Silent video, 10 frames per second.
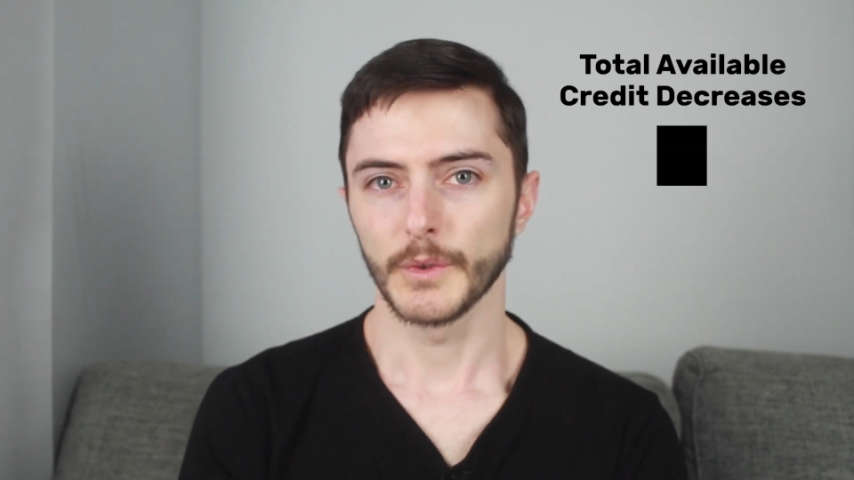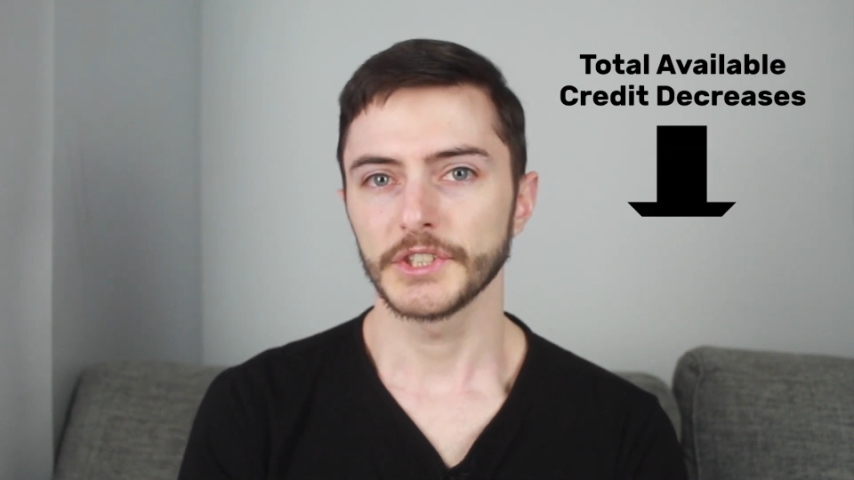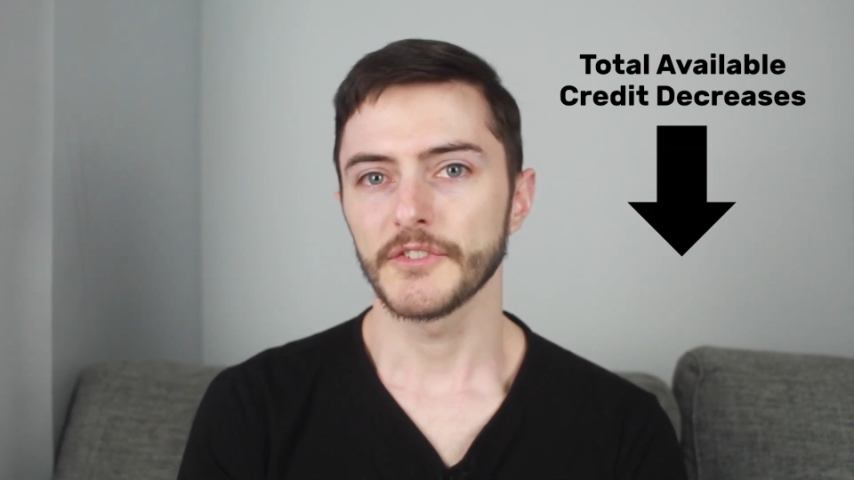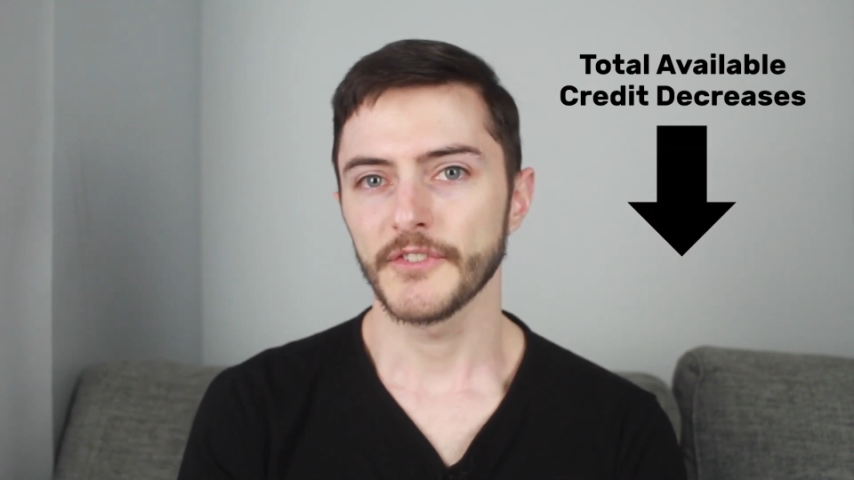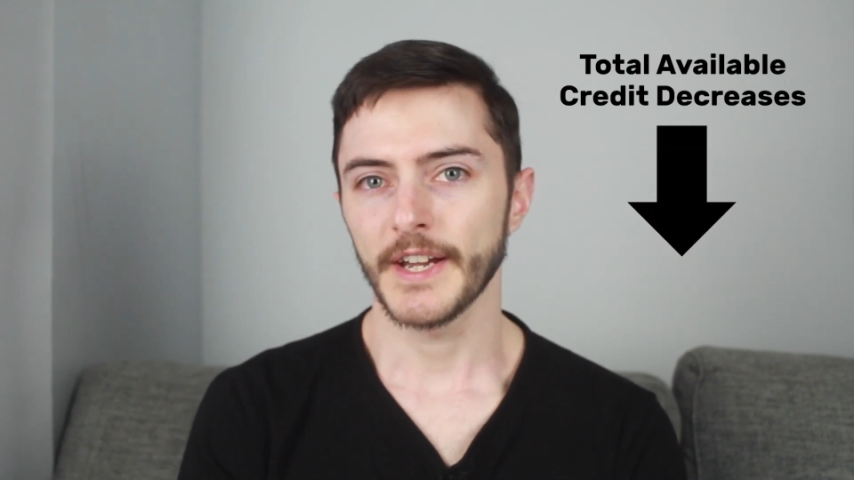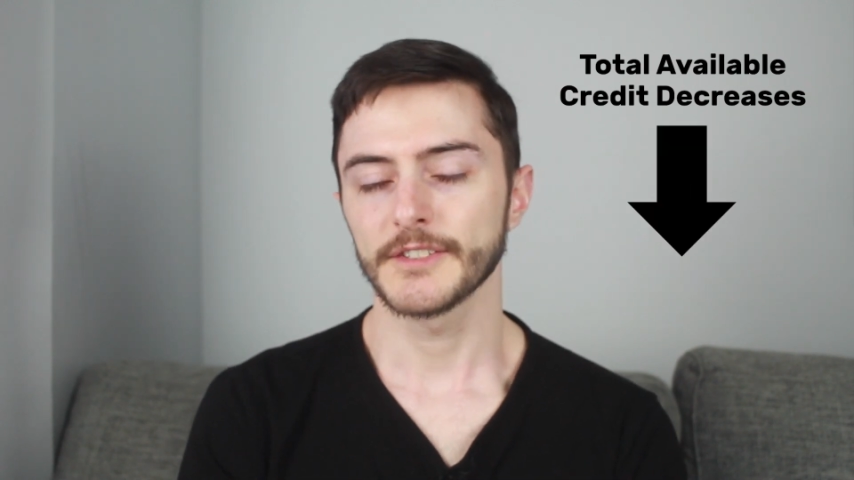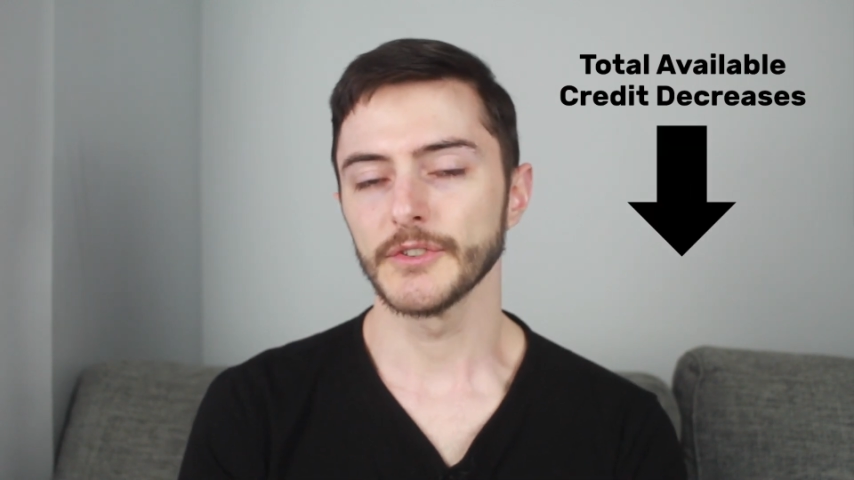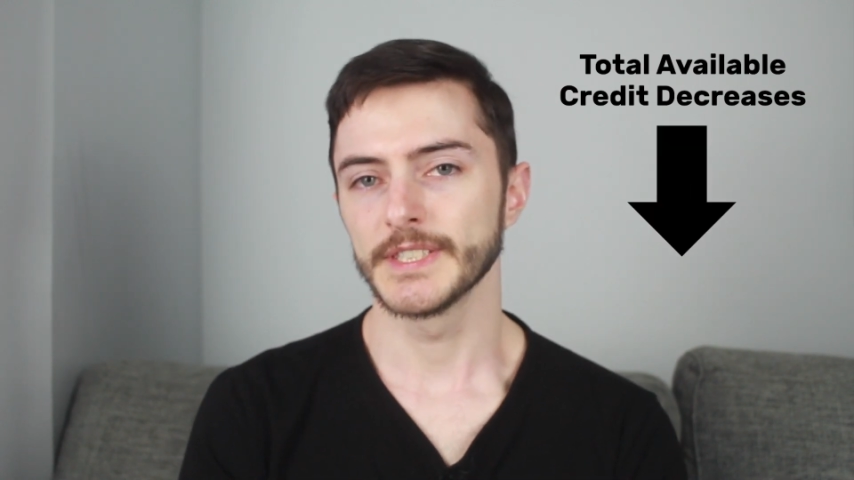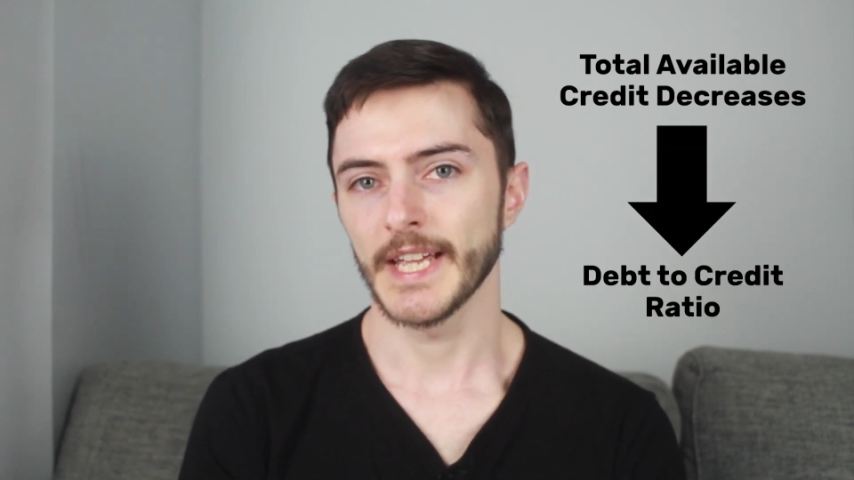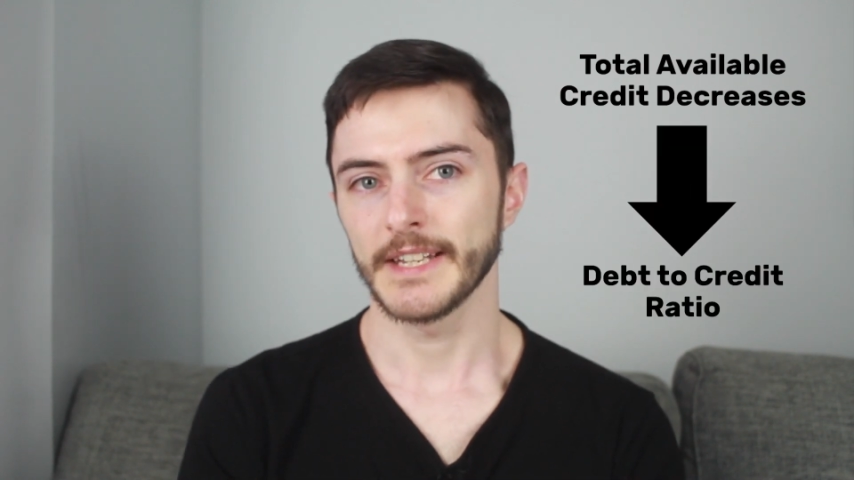which affects
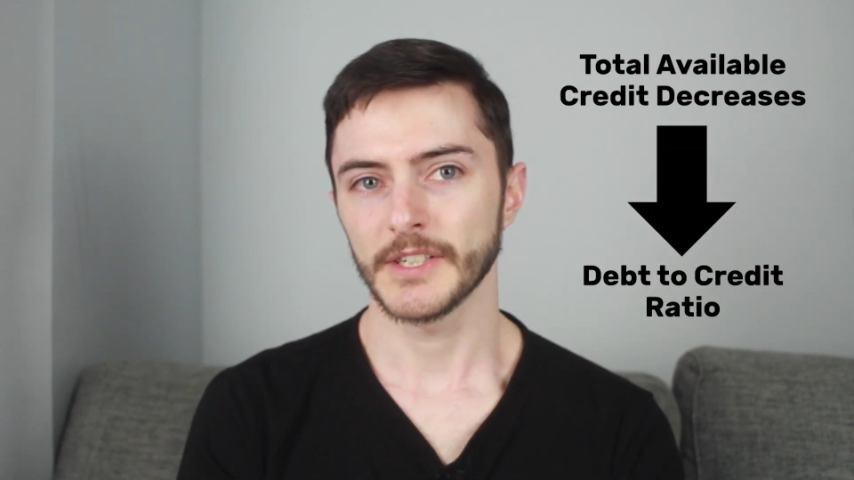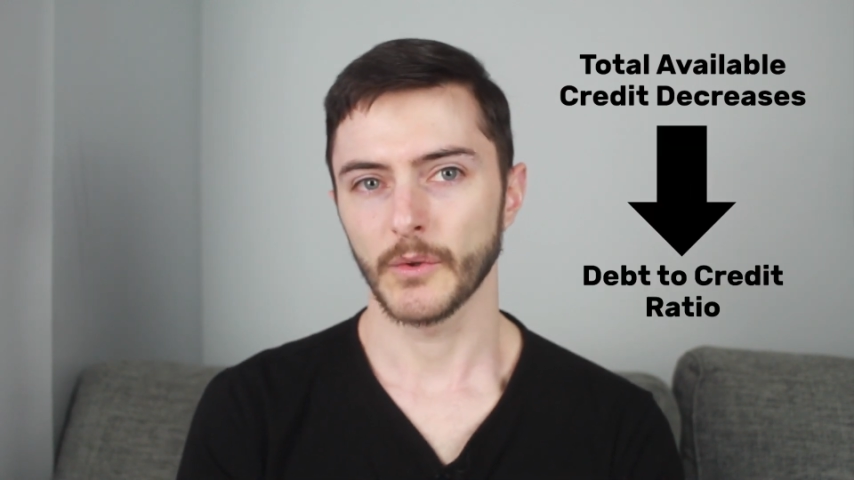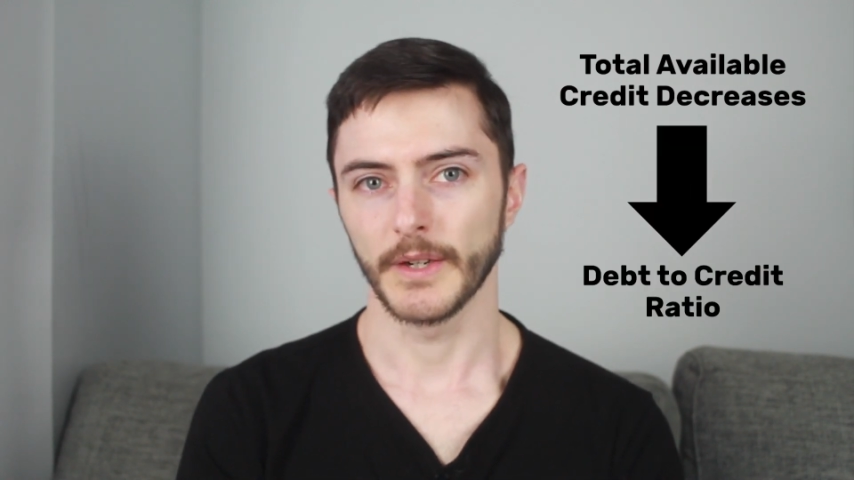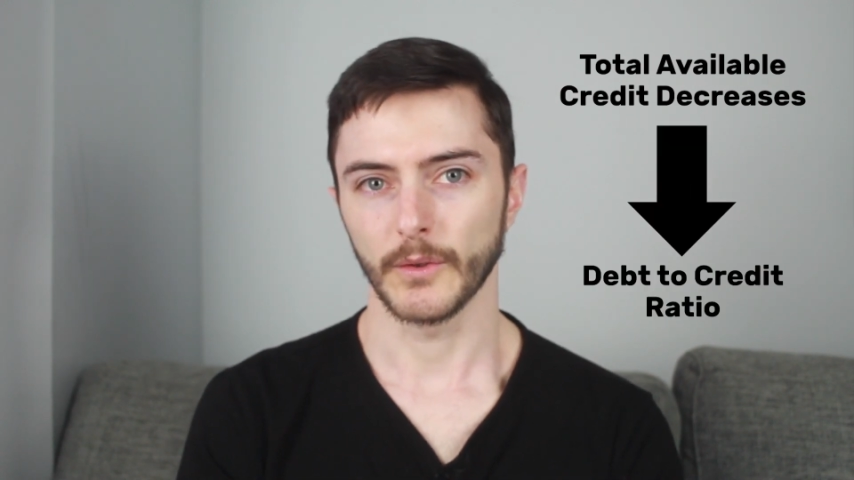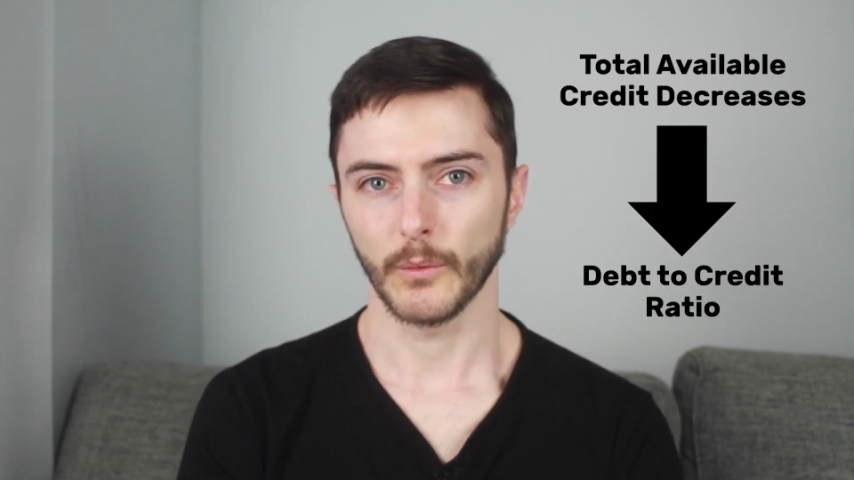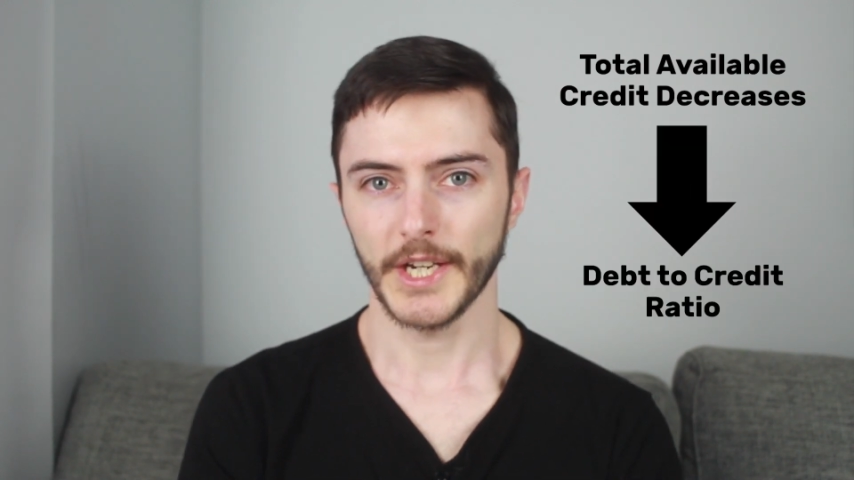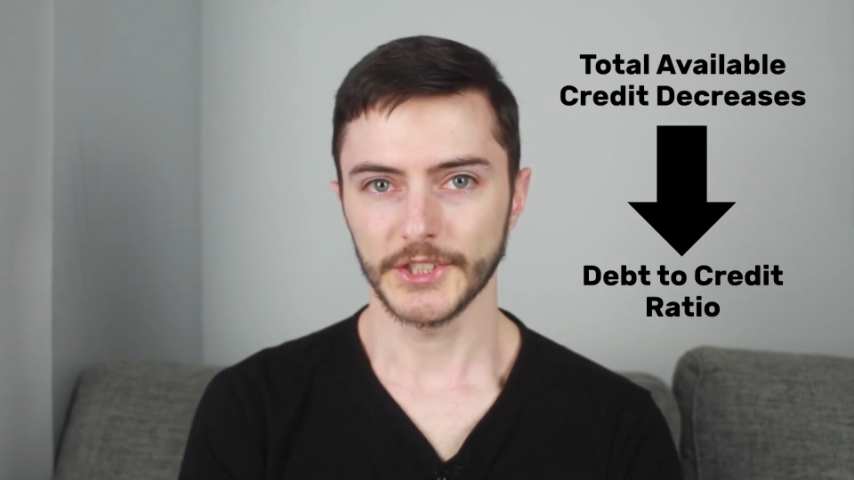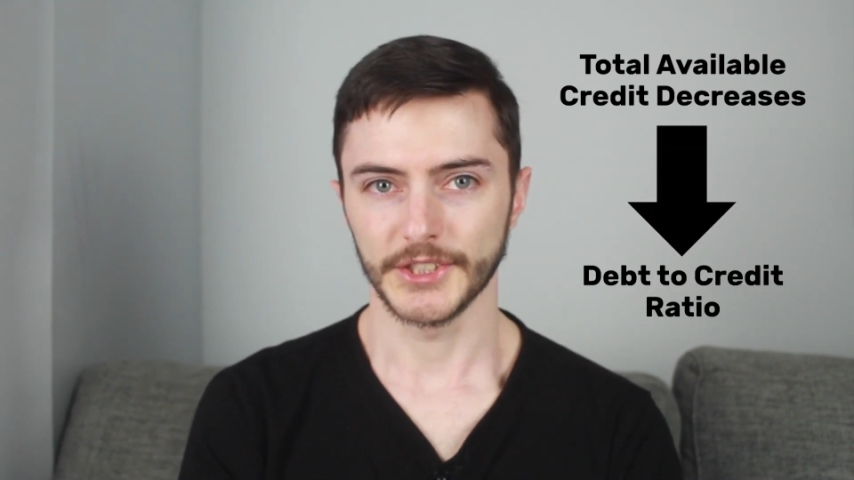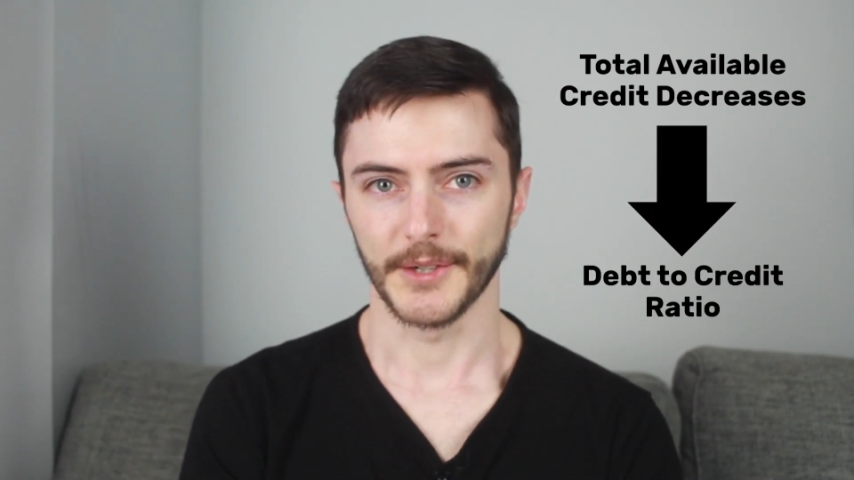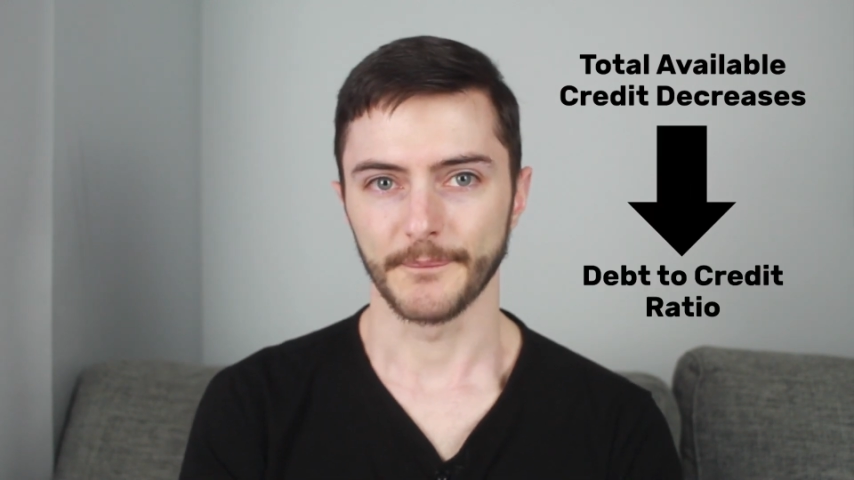your debt to credit
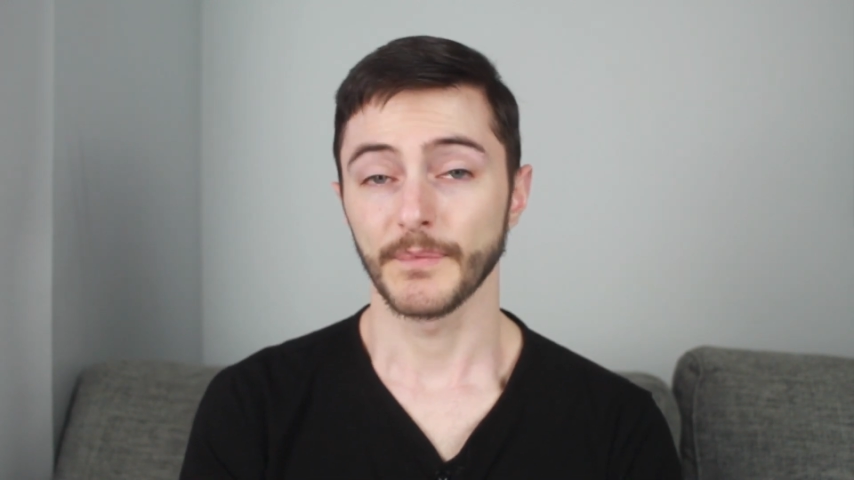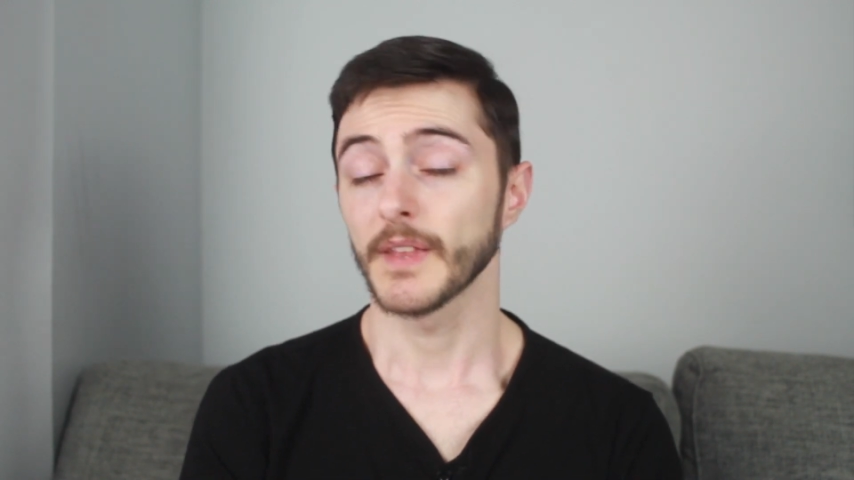ratio.